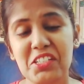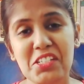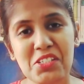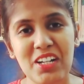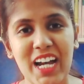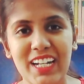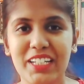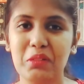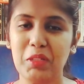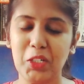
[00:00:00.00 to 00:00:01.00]
this is Sonali,
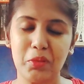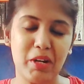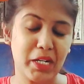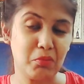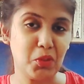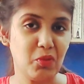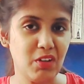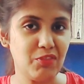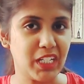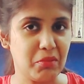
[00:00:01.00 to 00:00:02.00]
the Melodramatic
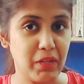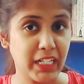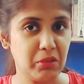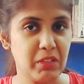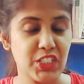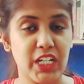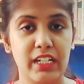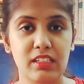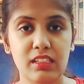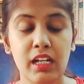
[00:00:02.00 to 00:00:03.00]
Bookworm. Welcome back to my
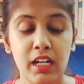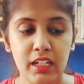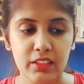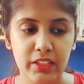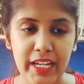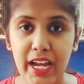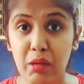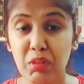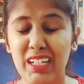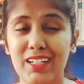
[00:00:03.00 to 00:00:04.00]
channel. Today
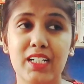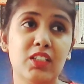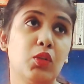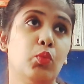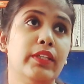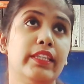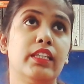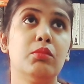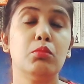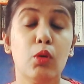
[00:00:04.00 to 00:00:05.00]
I'm here with
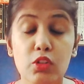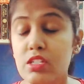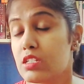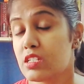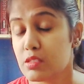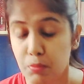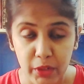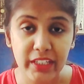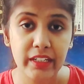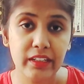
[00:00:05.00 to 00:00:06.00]
the most
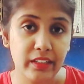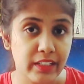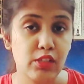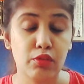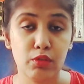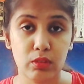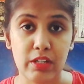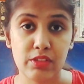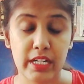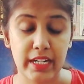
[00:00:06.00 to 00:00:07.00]
disappointing reads of
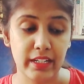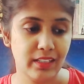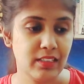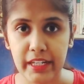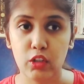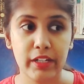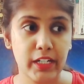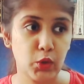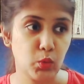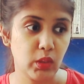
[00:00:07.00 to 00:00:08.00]
2018. I thought
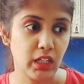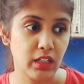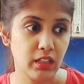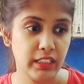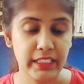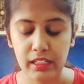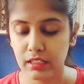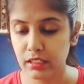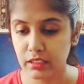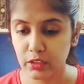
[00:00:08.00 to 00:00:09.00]
I'll do a
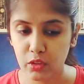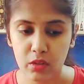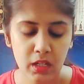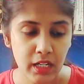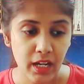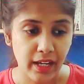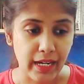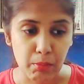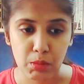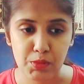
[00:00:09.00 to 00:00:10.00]
little, you know,
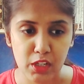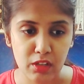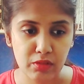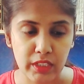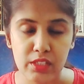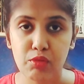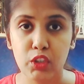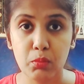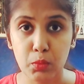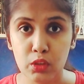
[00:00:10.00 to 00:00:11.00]
wrap up sort of things for
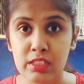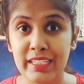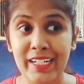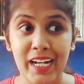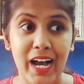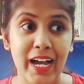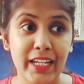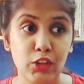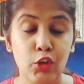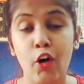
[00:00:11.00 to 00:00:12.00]
the books that I
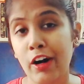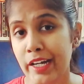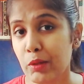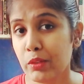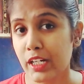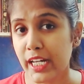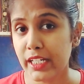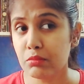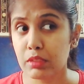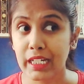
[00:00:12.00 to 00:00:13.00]
thought I would
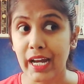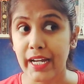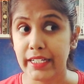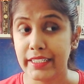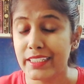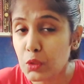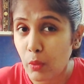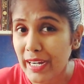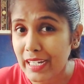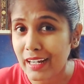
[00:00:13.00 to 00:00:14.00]
like, but I didn't
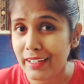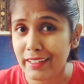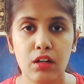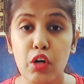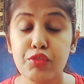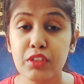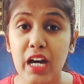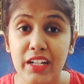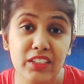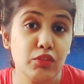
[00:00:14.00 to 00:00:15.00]
quite like. Of the
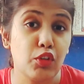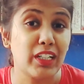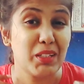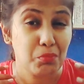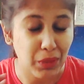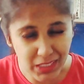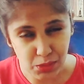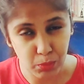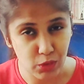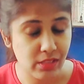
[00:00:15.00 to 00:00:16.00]
140 plus
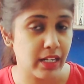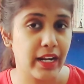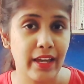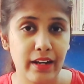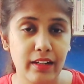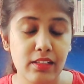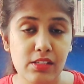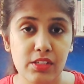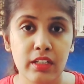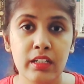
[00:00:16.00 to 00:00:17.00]
books that I read
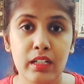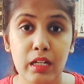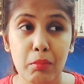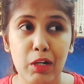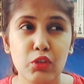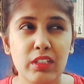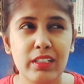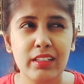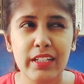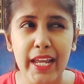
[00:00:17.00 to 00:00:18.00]
this year, about
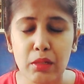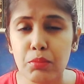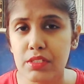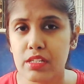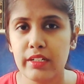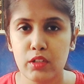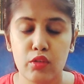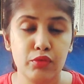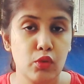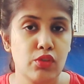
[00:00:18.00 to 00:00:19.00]
10%
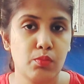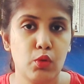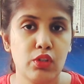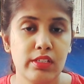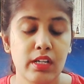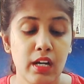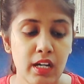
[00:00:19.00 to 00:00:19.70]
of those books